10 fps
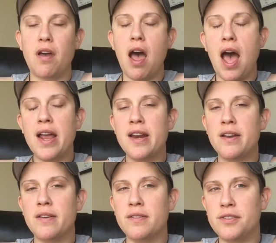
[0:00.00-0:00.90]
I
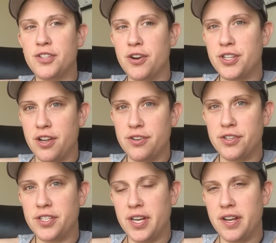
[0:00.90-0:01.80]
didn't start to
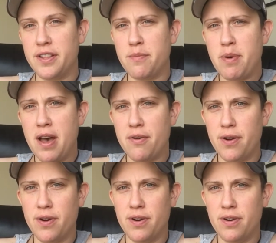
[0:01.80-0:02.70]
understand the
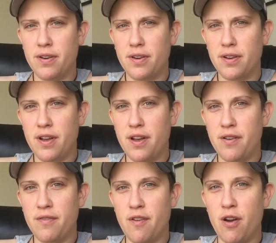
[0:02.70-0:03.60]
power
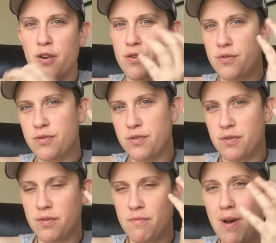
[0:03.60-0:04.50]
of our own
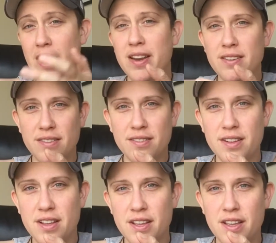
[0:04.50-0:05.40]
mind
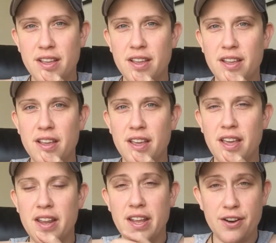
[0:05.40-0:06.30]

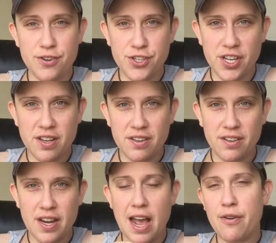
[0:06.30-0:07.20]
and energy
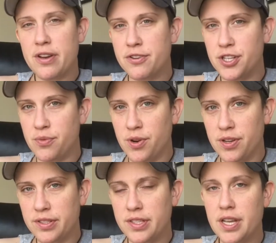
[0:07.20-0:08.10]
and how energy
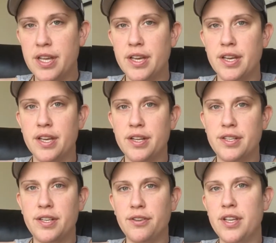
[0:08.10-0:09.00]
works
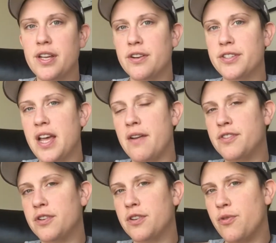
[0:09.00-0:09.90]
till years
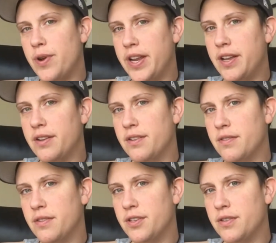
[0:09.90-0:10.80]
after quitting
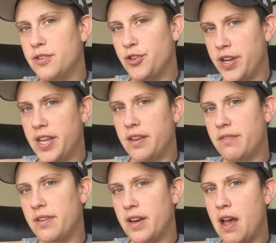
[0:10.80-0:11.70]
drinking
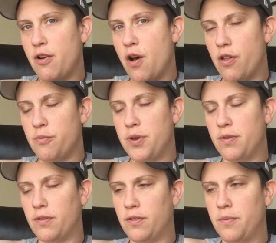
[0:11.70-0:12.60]
and alcohol
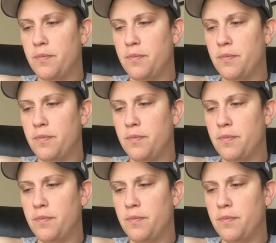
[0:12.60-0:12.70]
abuse.